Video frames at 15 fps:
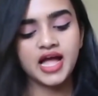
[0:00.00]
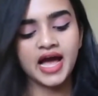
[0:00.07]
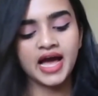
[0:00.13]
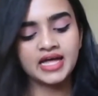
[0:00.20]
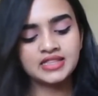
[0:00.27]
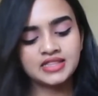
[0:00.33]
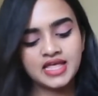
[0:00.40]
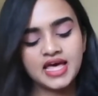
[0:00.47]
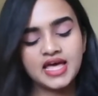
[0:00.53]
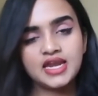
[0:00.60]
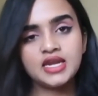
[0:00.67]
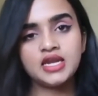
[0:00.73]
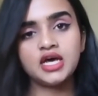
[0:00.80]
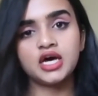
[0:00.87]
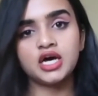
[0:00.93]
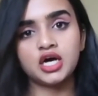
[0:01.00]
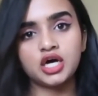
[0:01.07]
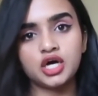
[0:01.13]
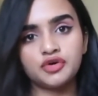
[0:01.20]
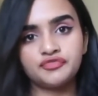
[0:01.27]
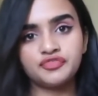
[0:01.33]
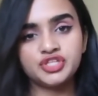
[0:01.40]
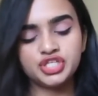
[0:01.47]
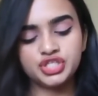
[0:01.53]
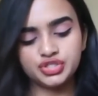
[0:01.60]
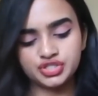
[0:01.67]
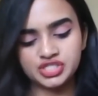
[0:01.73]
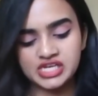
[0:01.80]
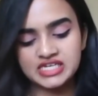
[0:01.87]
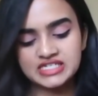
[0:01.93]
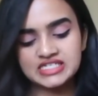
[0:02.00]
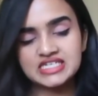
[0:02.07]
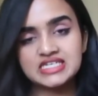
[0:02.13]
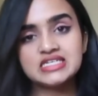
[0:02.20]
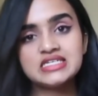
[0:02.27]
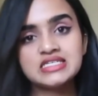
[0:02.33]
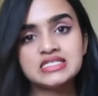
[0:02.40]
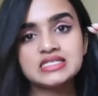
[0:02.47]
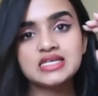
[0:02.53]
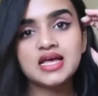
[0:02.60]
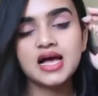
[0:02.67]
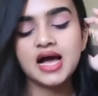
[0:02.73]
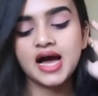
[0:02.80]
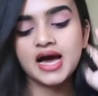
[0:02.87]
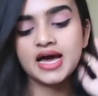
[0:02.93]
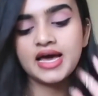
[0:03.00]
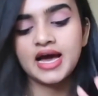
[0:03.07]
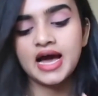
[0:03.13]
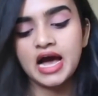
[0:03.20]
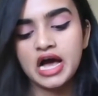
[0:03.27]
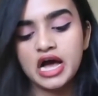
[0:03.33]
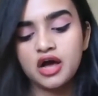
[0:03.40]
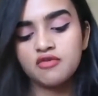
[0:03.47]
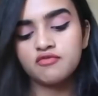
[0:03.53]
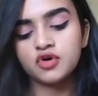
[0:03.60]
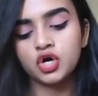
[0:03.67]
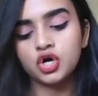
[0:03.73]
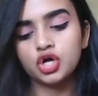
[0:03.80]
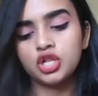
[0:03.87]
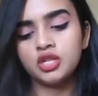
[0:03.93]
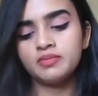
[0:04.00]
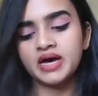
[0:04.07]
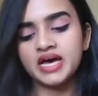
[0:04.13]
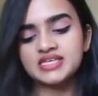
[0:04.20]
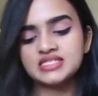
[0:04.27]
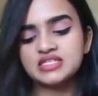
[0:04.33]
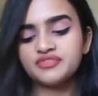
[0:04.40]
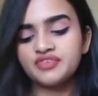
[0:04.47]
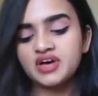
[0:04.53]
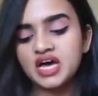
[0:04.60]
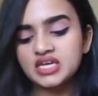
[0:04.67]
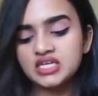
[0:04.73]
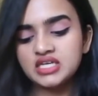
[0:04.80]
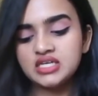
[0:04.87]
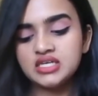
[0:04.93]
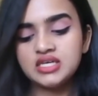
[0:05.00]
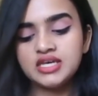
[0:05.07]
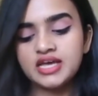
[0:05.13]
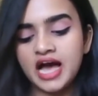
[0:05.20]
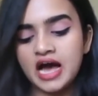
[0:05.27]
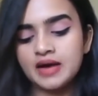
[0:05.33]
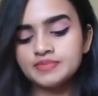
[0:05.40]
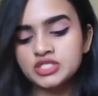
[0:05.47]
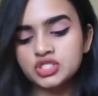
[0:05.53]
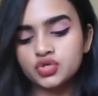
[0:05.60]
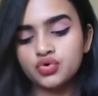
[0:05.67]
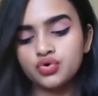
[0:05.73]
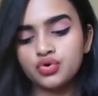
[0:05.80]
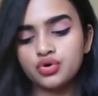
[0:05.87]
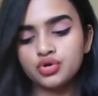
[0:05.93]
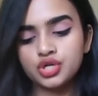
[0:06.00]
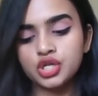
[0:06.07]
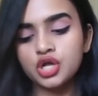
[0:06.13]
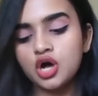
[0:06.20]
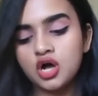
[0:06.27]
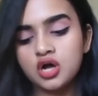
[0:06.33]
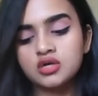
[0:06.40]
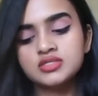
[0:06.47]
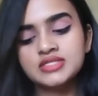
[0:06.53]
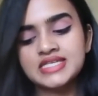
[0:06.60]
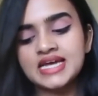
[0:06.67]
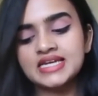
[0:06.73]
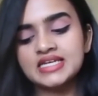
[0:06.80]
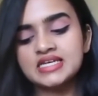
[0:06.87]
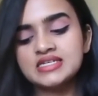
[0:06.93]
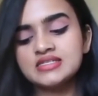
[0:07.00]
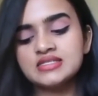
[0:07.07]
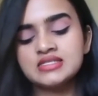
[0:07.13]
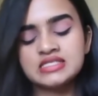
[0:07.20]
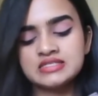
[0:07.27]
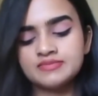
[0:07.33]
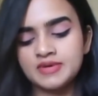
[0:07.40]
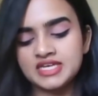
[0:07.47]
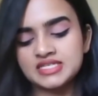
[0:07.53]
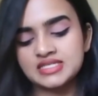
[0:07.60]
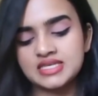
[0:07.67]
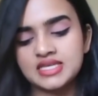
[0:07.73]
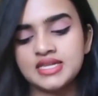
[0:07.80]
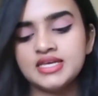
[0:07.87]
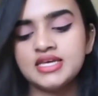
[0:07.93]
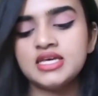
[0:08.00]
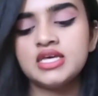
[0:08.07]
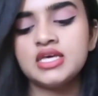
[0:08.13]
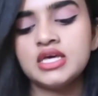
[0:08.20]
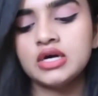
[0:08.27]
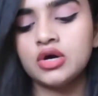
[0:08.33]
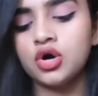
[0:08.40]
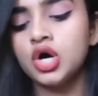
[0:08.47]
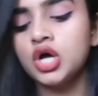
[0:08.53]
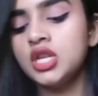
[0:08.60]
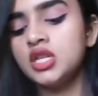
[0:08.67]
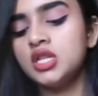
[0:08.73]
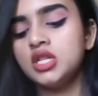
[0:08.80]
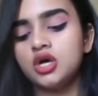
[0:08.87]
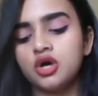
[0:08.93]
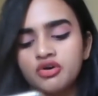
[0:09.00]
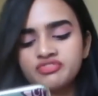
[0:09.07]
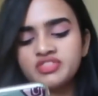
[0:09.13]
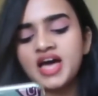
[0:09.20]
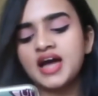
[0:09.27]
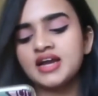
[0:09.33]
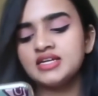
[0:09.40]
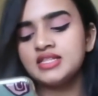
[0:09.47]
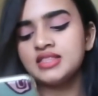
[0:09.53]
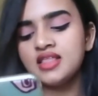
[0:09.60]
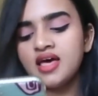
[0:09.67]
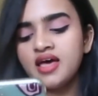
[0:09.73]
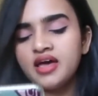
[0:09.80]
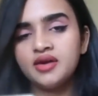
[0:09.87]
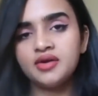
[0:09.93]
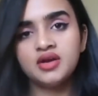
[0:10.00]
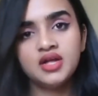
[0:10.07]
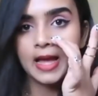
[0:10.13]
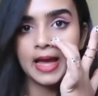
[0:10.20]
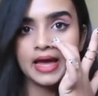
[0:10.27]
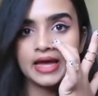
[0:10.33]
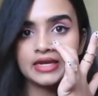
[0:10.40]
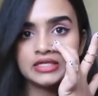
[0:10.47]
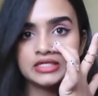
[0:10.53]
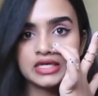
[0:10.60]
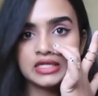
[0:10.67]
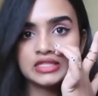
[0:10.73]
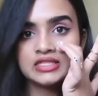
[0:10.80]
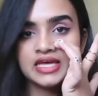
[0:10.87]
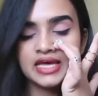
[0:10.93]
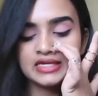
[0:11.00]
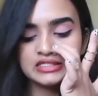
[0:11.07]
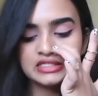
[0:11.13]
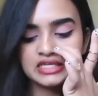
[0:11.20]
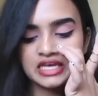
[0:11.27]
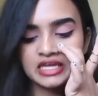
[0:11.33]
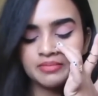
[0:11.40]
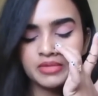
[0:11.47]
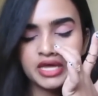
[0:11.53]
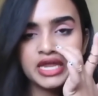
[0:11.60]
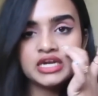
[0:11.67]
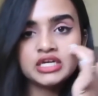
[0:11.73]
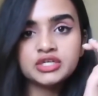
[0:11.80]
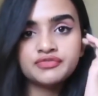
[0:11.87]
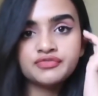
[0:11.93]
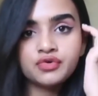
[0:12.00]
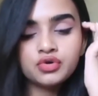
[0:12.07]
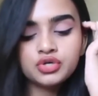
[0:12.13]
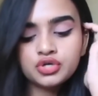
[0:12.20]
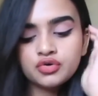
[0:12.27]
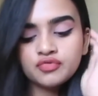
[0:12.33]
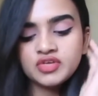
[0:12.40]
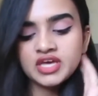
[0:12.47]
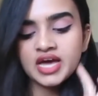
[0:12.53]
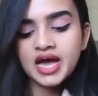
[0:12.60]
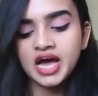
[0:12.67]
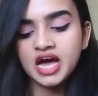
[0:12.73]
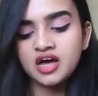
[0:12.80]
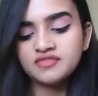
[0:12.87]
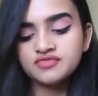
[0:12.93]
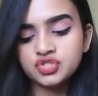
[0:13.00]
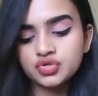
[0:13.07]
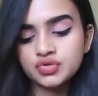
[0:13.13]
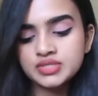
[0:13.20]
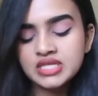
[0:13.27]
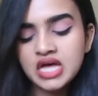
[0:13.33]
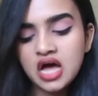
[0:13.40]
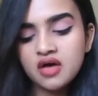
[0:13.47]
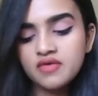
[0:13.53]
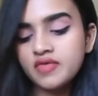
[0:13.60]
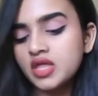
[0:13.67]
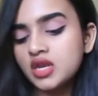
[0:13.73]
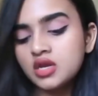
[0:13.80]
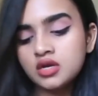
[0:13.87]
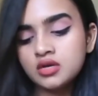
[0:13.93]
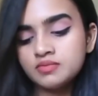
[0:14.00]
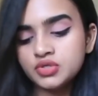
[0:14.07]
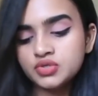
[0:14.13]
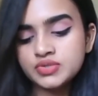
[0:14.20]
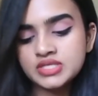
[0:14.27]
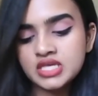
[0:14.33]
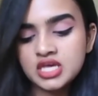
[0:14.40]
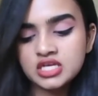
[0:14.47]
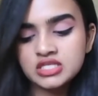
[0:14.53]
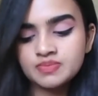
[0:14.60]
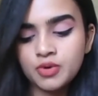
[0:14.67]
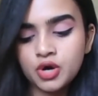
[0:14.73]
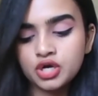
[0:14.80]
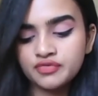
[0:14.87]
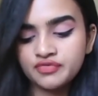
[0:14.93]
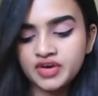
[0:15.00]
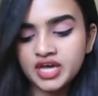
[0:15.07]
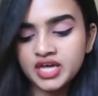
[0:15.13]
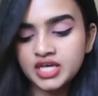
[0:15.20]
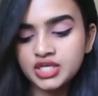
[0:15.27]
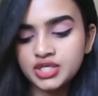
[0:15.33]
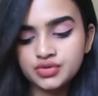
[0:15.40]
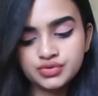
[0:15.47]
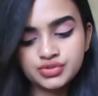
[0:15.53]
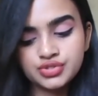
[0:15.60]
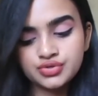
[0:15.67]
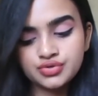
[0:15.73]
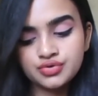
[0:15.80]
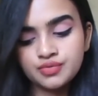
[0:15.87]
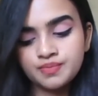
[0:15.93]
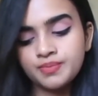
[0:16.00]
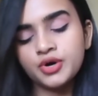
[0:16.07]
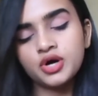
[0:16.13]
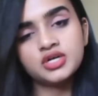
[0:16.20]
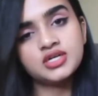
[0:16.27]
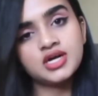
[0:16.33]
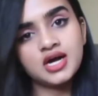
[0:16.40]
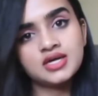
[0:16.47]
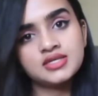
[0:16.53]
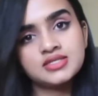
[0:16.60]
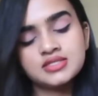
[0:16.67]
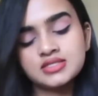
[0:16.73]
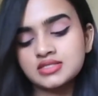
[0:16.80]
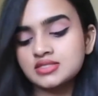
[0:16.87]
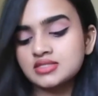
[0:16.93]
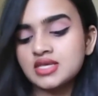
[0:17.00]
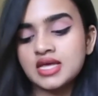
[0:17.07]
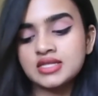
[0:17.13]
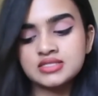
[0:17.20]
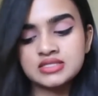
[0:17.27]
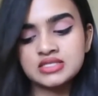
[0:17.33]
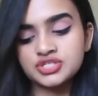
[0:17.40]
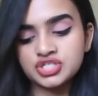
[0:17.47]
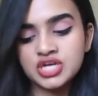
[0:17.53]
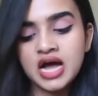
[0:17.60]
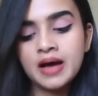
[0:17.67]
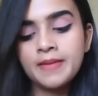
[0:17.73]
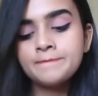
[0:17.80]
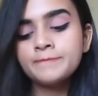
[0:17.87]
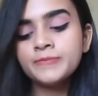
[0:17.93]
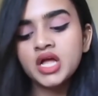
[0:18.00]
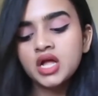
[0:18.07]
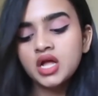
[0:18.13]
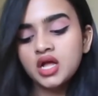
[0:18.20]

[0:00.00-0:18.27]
And then for the utilities, I have all my Safari, App Store, clock settings, basically all of that in there. And in the entertainment folder we have JioSaavn, music, Spotify, YouTube, podcasts and Shazam.